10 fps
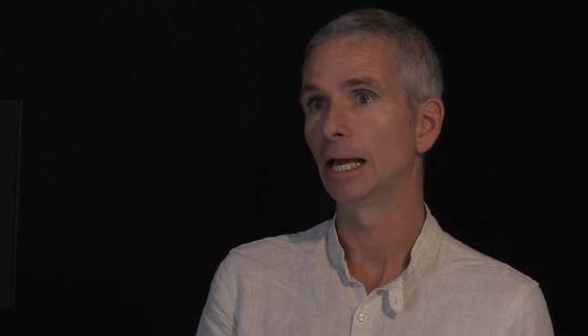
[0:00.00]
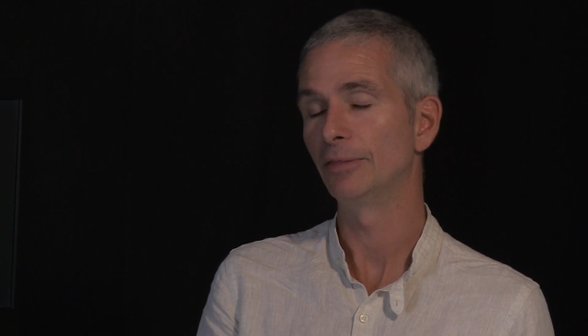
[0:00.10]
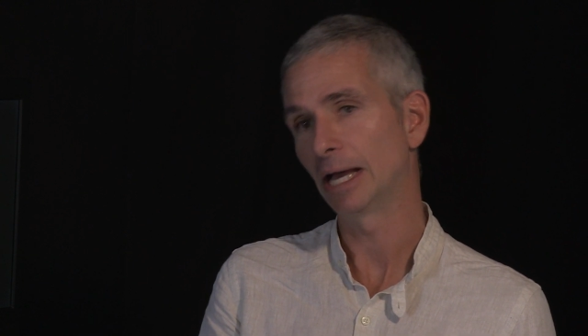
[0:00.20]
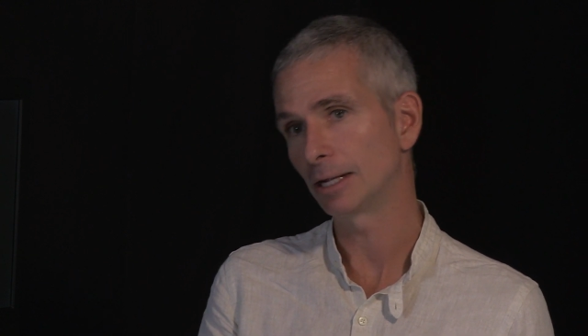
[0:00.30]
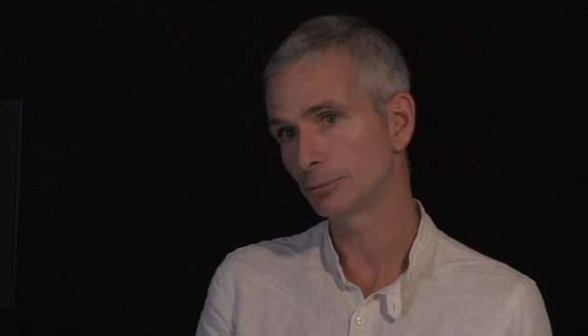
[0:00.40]

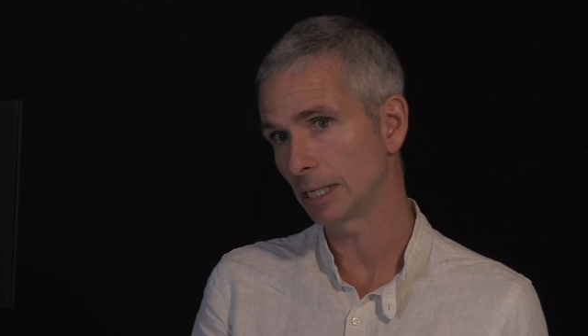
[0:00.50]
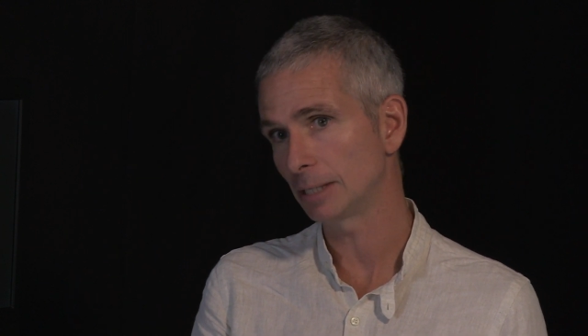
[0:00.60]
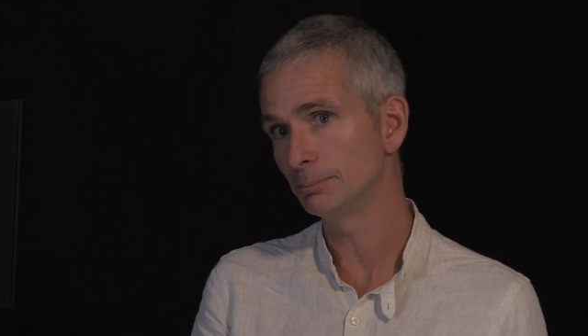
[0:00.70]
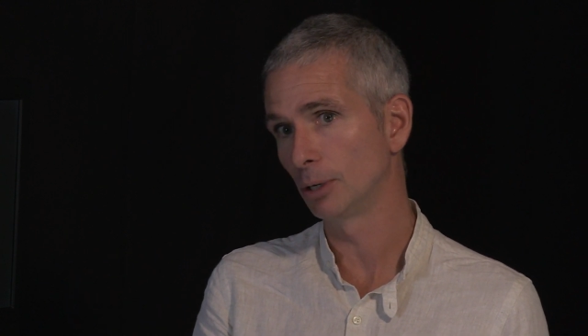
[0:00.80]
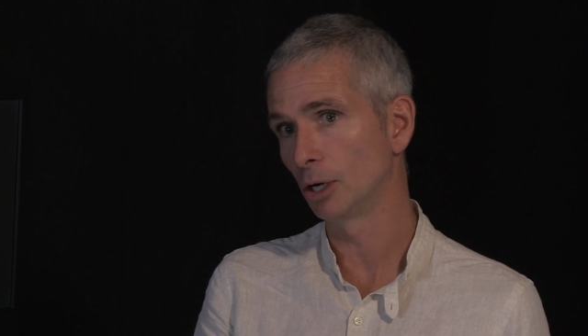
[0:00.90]
That
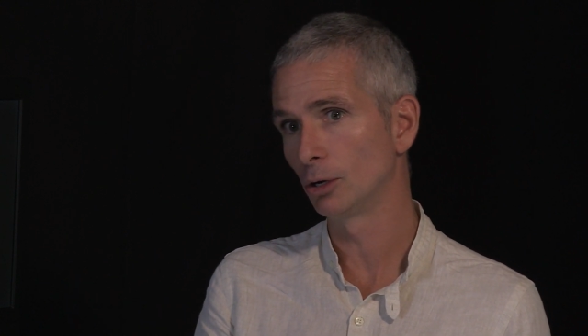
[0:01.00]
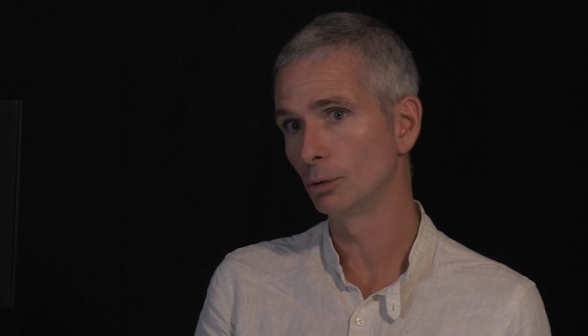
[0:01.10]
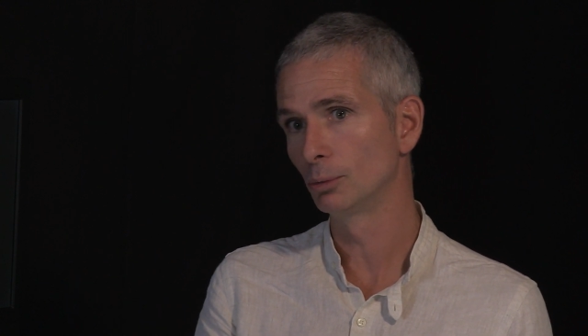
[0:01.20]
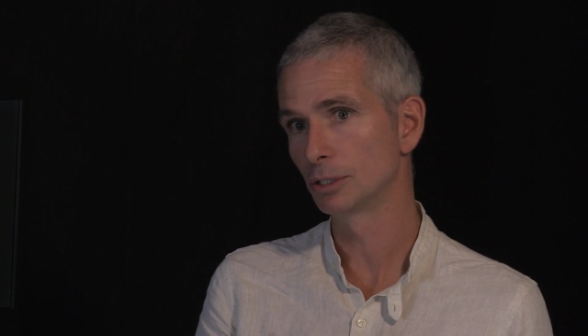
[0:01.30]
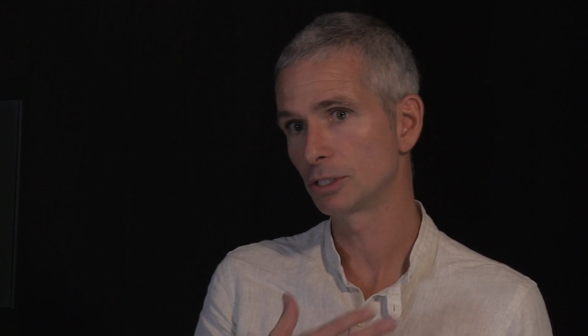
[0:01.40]
red
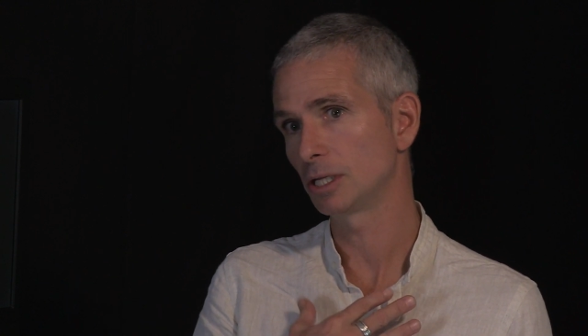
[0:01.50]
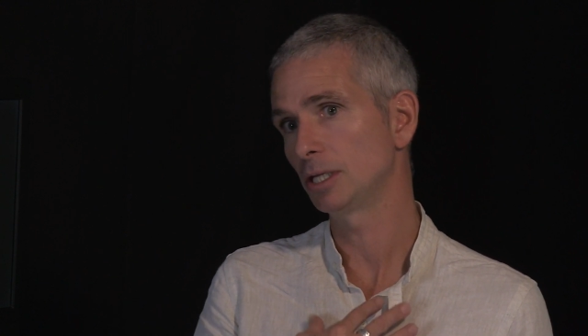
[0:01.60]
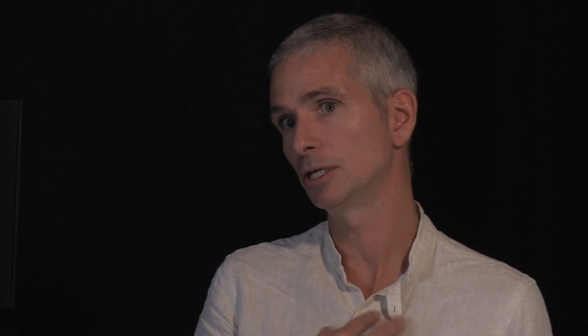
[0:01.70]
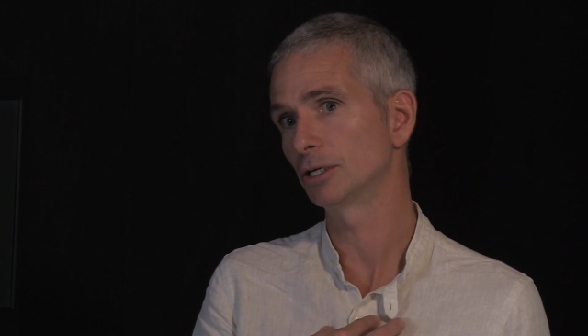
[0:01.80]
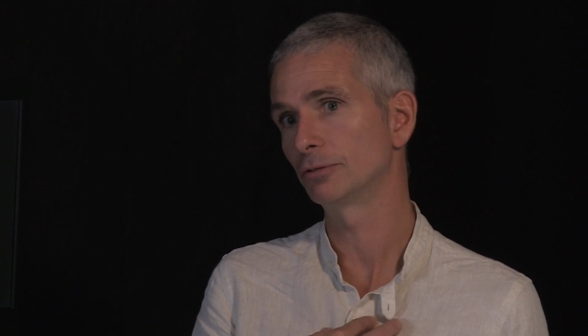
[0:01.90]
ball was
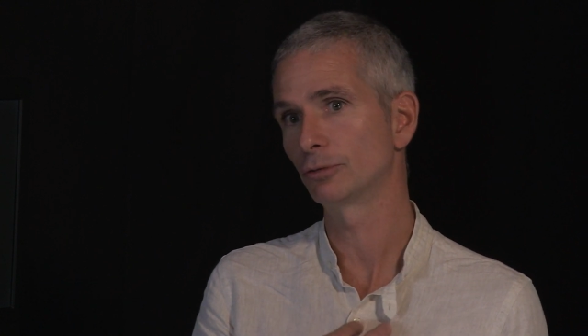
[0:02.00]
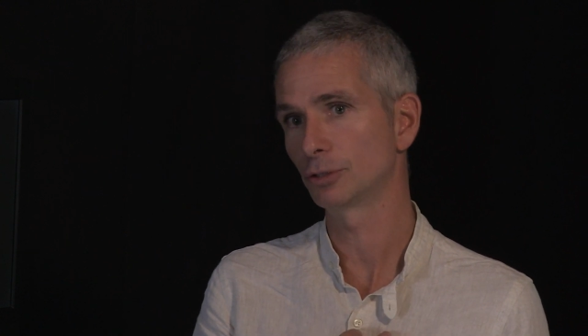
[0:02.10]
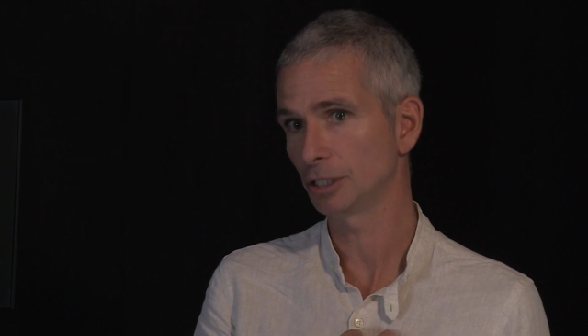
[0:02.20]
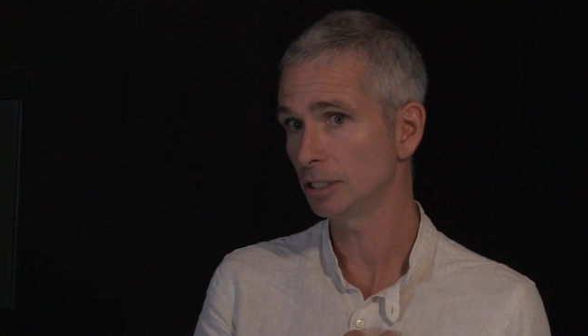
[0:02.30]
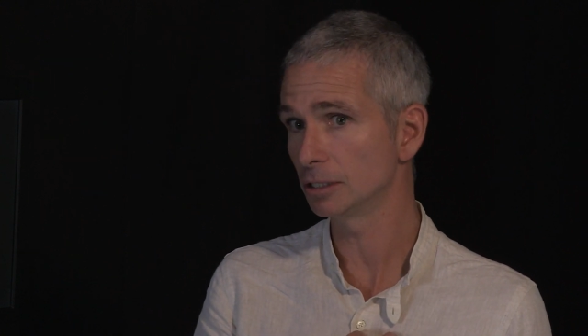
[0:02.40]
here
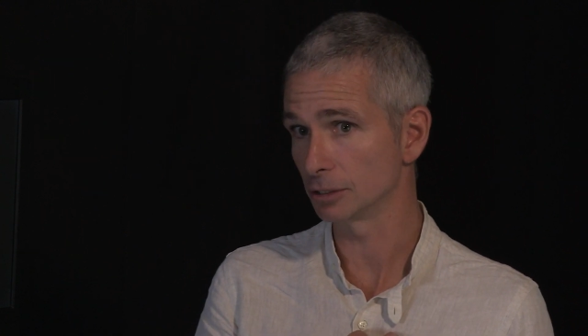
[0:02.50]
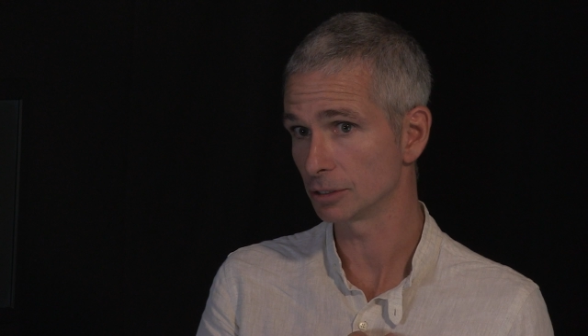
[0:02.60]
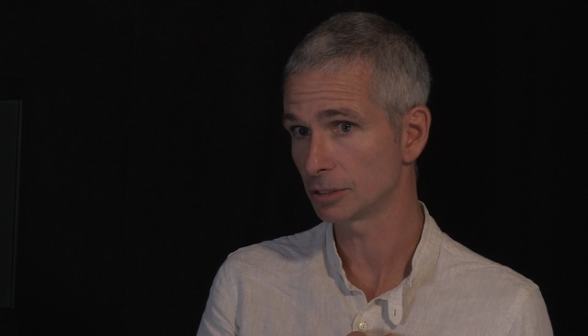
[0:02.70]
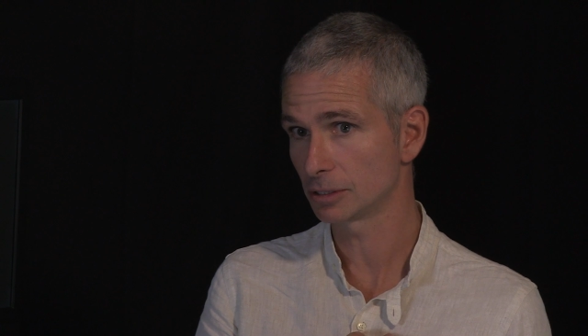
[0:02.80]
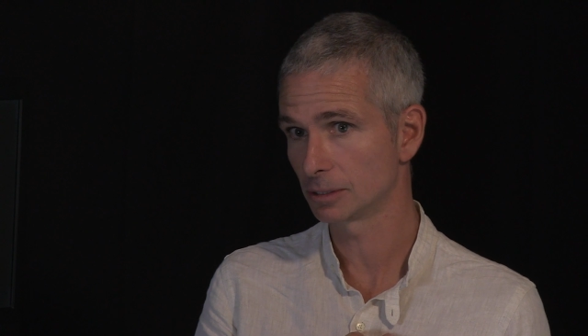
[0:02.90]
for
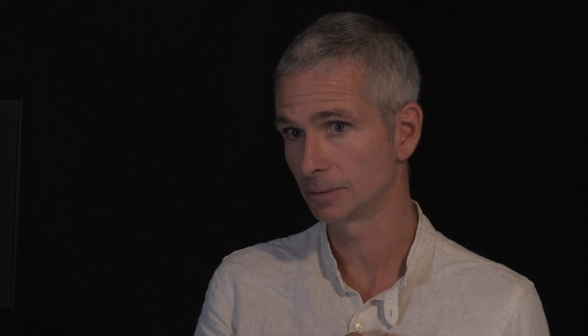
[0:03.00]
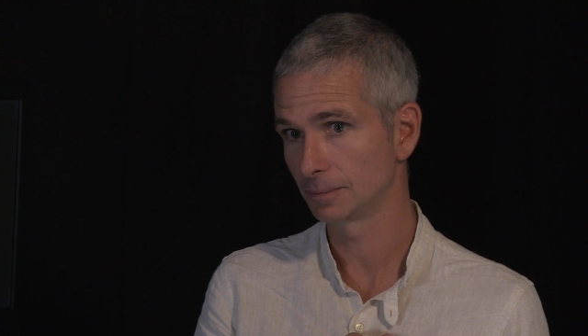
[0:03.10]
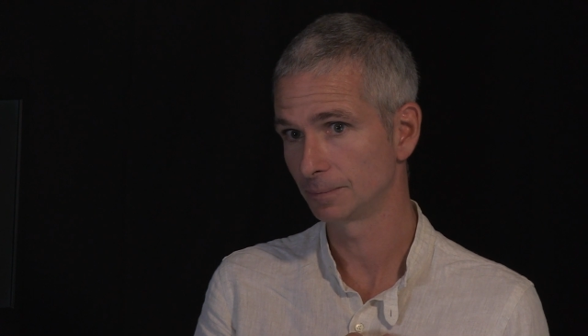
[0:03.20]
years.